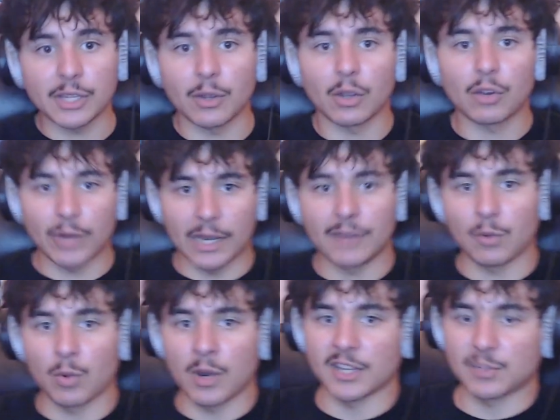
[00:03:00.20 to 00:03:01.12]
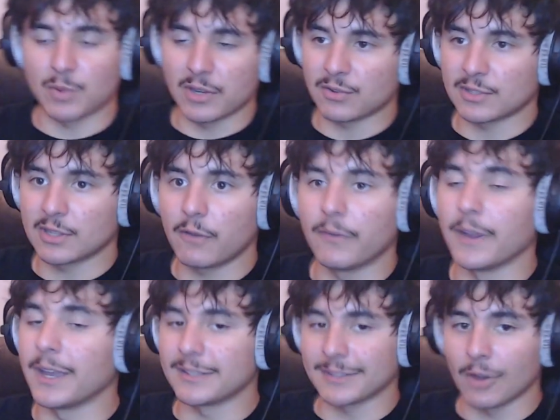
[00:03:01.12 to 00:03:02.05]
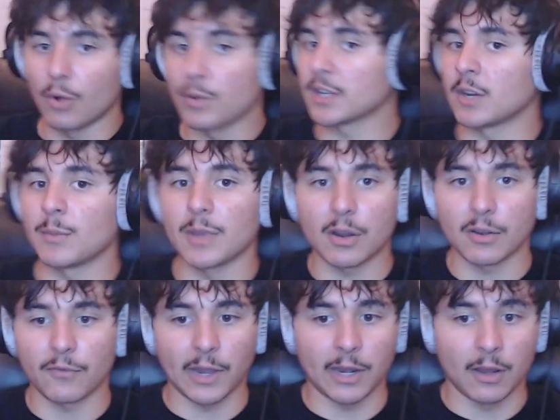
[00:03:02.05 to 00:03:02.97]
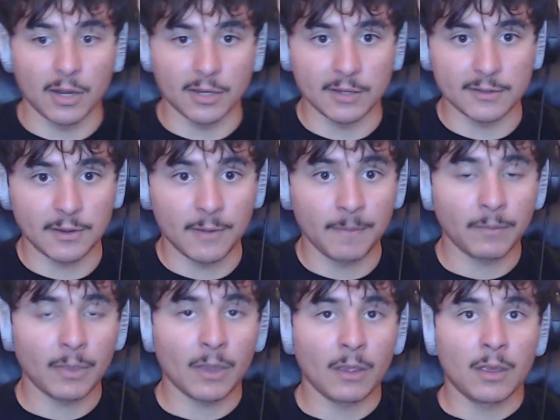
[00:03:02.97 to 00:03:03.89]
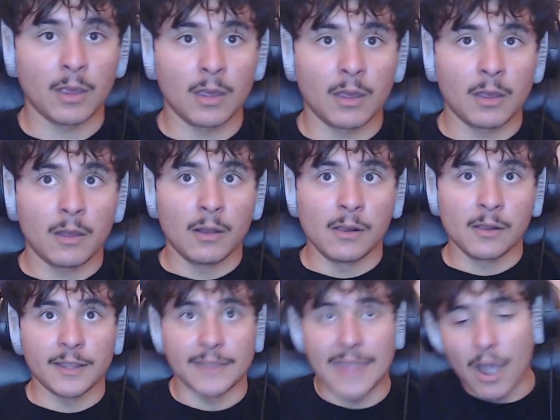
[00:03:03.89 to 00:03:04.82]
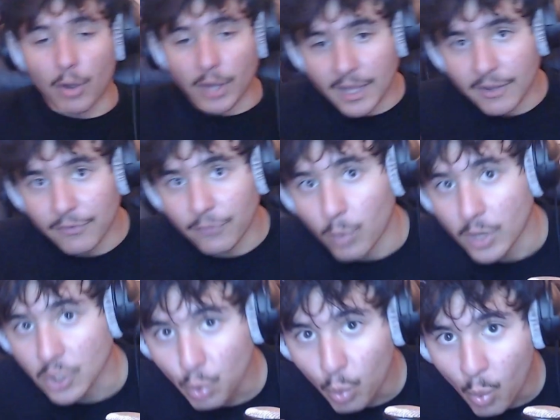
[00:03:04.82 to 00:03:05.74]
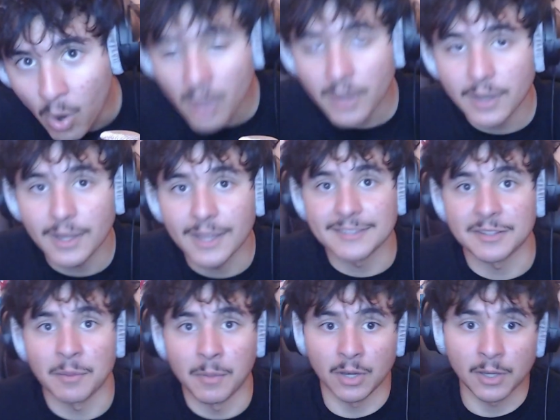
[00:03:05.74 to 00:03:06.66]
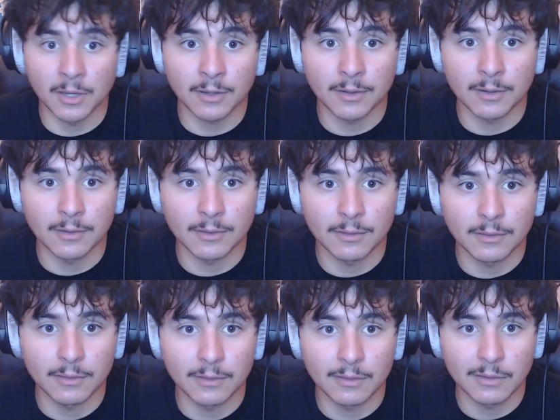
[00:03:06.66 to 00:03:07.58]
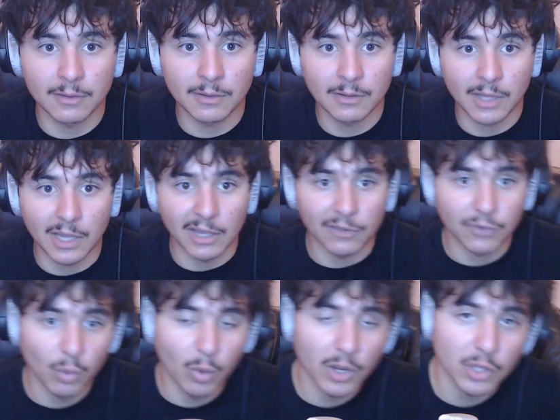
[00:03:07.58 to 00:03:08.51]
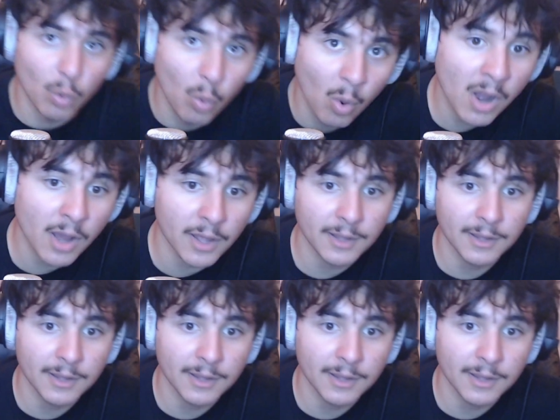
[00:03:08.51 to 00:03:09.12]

creatively want to express yourself, it's always going to be hard to find an audience. Now, if what you want is the money, what you want